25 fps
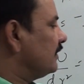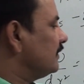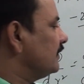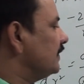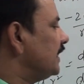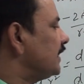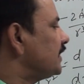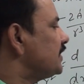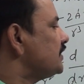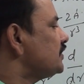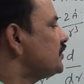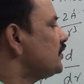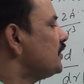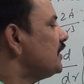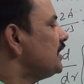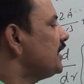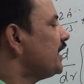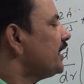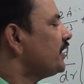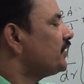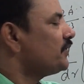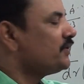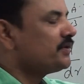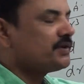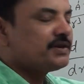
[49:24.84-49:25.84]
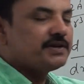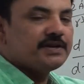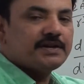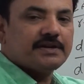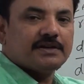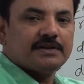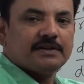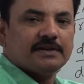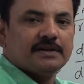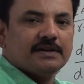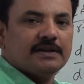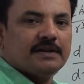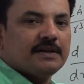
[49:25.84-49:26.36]
That is only I wrote here.
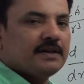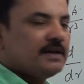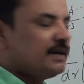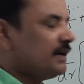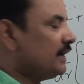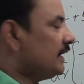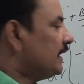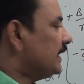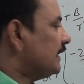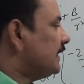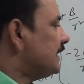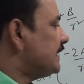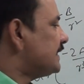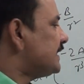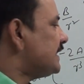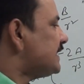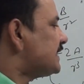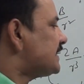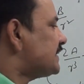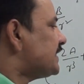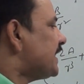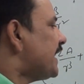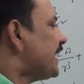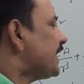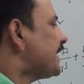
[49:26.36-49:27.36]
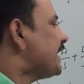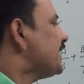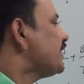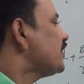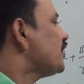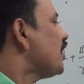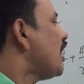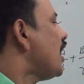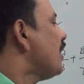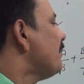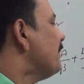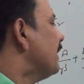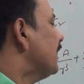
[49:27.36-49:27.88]
This is taken
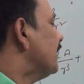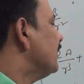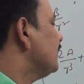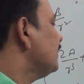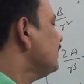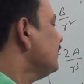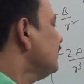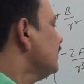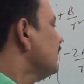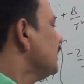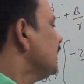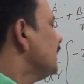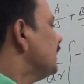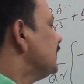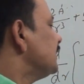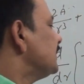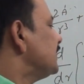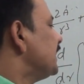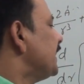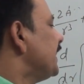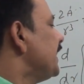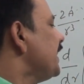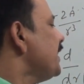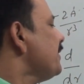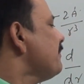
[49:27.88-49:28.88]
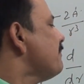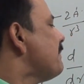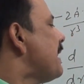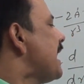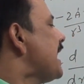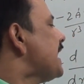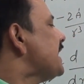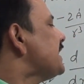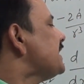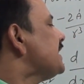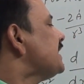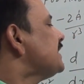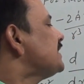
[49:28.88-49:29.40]
common. 3
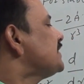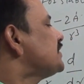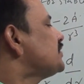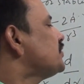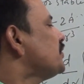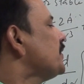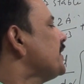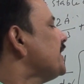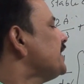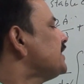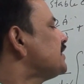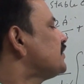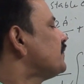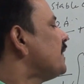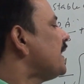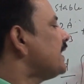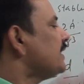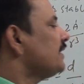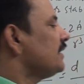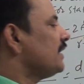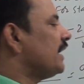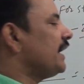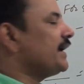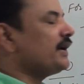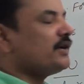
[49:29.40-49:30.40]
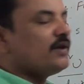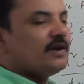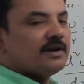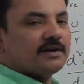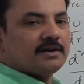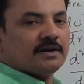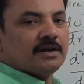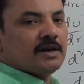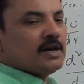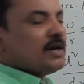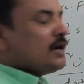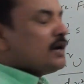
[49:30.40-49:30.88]
minus 2 is 1. I got.